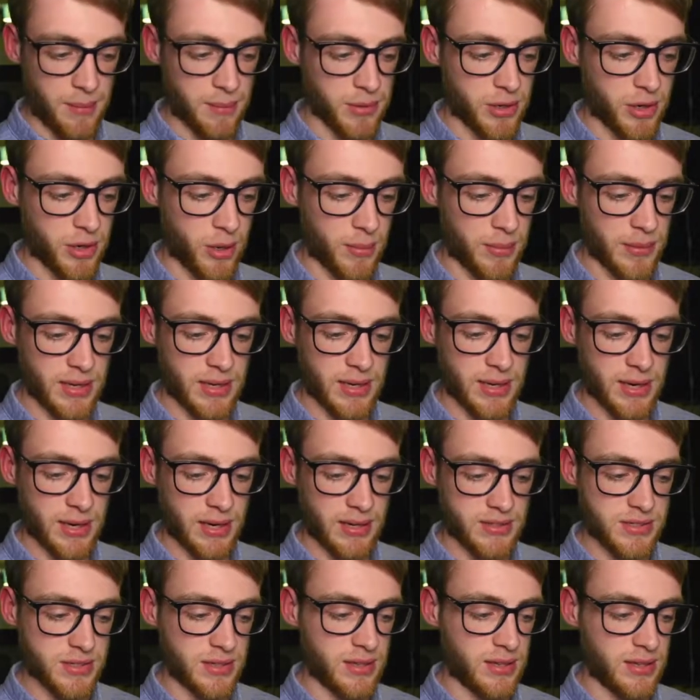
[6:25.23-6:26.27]
common
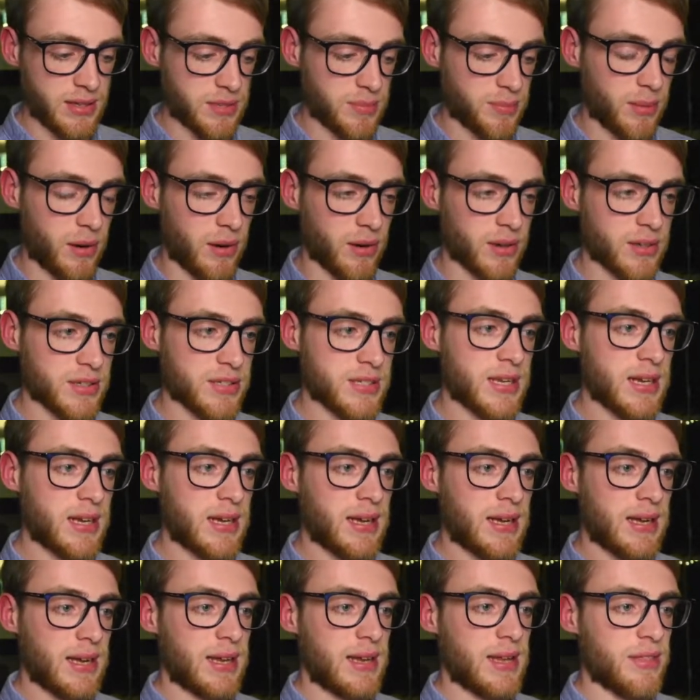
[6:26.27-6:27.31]
cards in this box
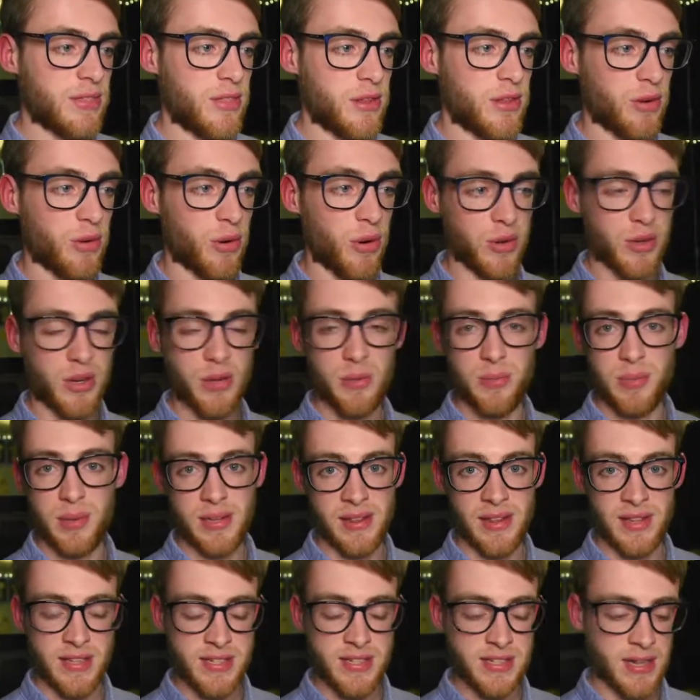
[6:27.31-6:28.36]
they're all completely
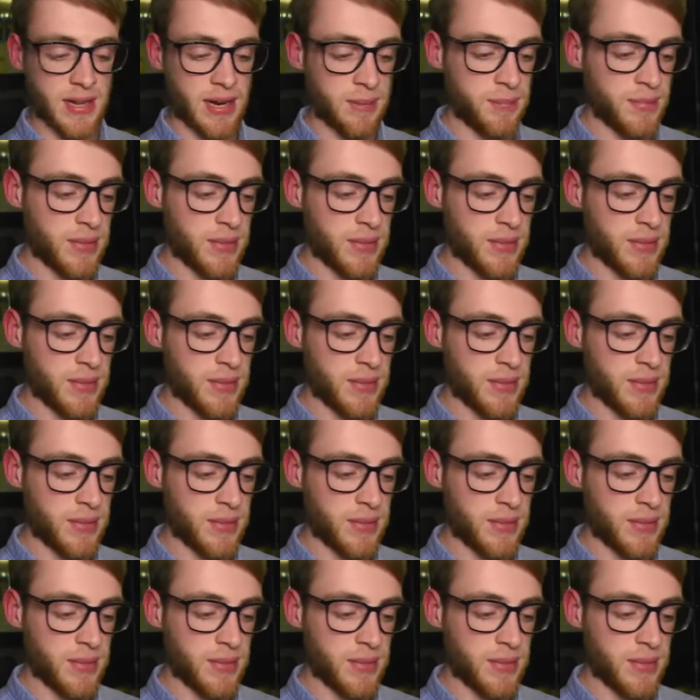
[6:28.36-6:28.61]
the same.